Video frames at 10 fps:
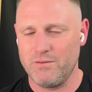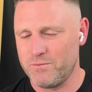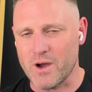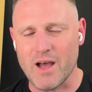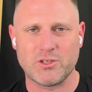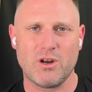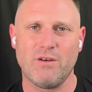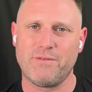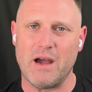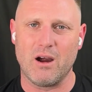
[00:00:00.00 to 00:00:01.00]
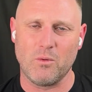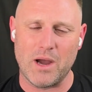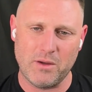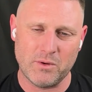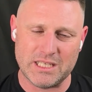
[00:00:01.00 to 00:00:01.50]
Fife's not far
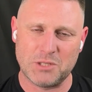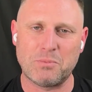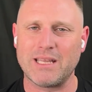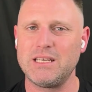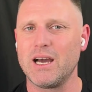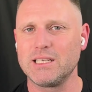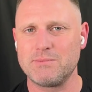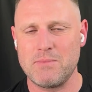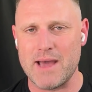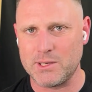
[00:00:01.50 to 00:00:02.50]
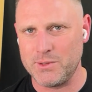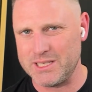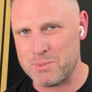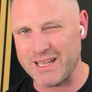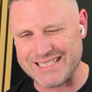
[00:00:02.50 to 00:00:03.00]
away. We expect Young to be back. We
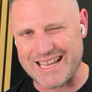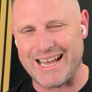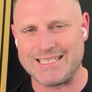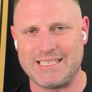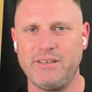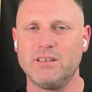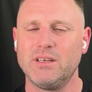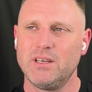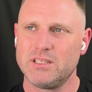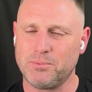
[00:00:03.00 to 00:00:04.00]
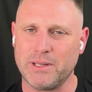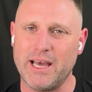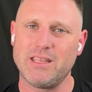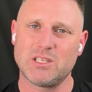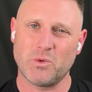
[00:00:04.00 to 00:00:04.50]
expect Darcy to
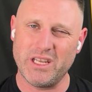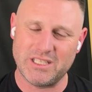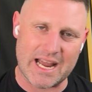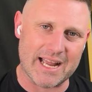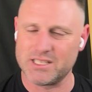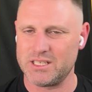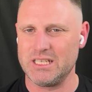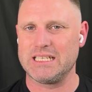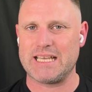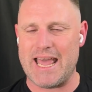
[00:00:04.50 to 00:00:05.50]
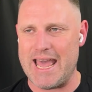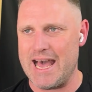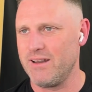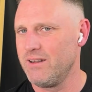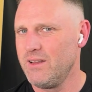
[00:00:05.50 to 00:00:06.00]
play this week. Jackson's
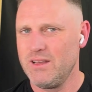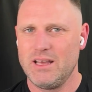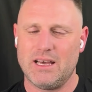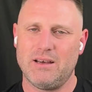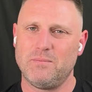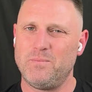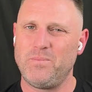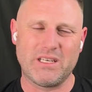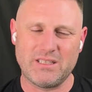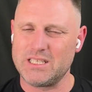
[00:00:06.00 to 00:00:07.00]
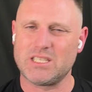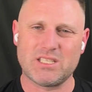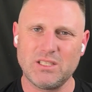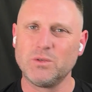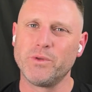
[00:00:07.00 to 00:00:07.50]
out. They're
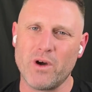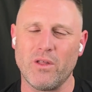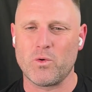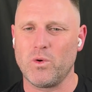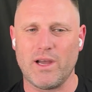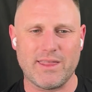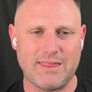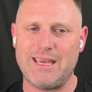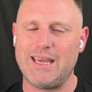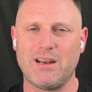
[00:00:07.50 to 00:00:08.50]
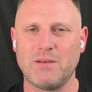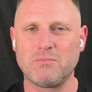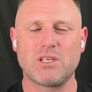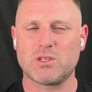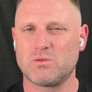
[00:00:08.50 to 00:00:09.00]
still not quite there. And
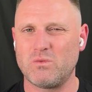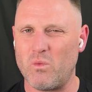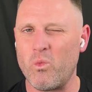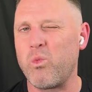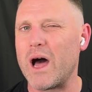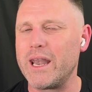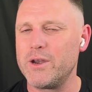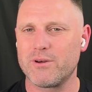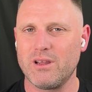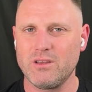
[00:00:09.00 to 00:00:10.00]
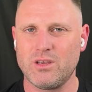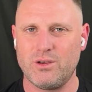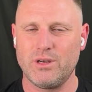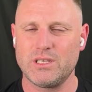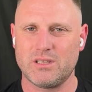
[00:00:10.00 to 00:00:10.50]
I'm just wondering and
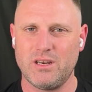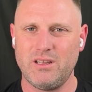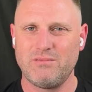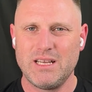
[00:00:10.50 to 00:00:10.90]
curious that,